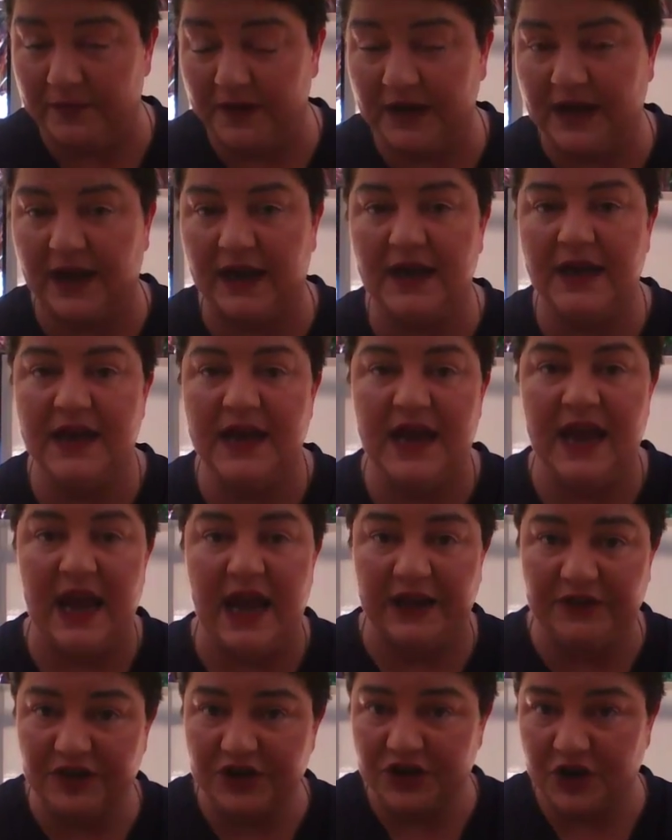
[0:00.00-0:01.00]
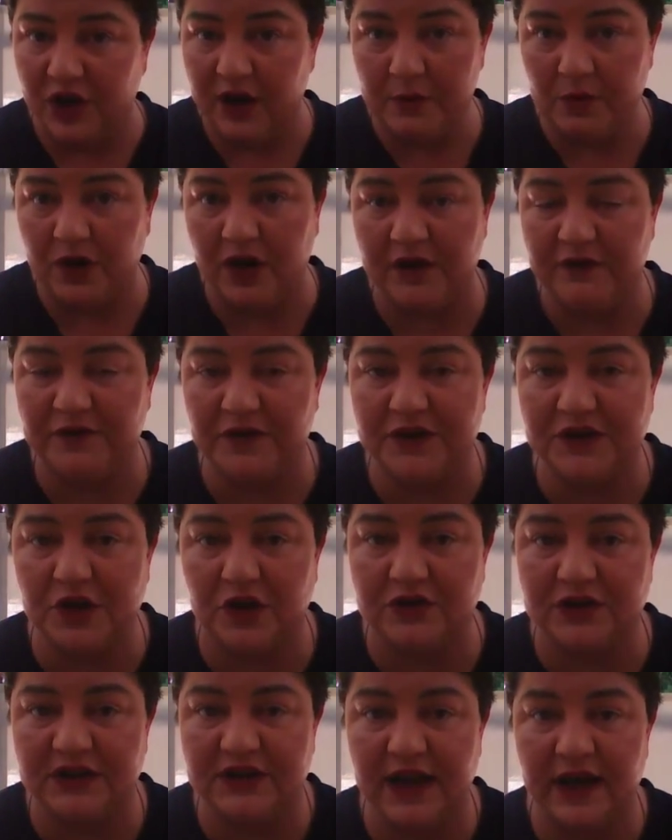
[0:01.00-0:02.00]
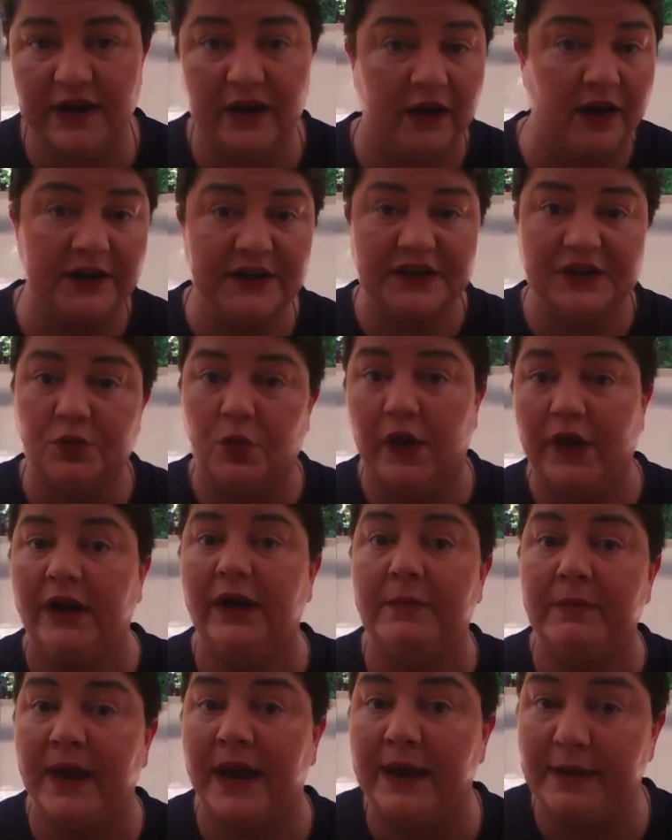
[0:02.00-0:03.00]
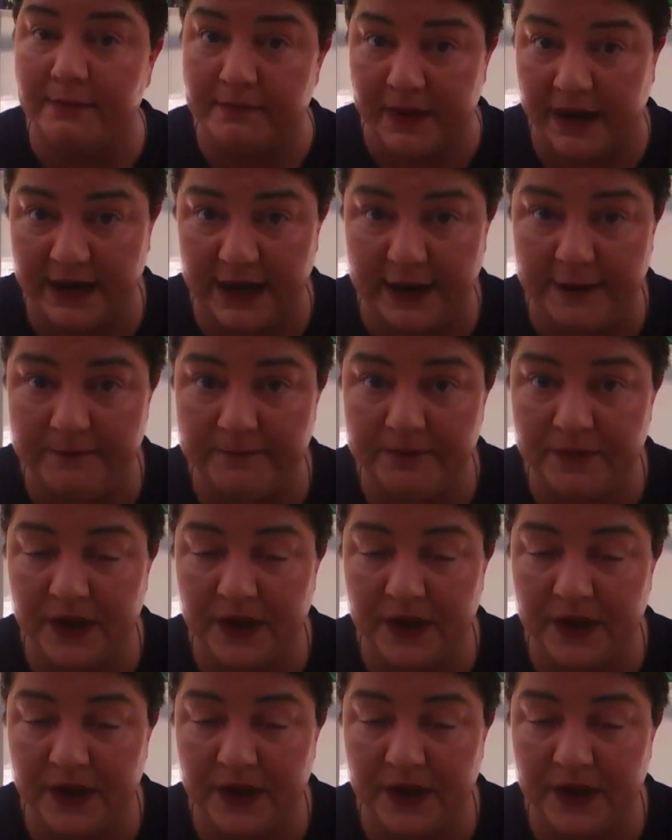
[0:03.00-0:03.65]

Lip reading: Okay, at the time when I first got started, I just wanted to make money.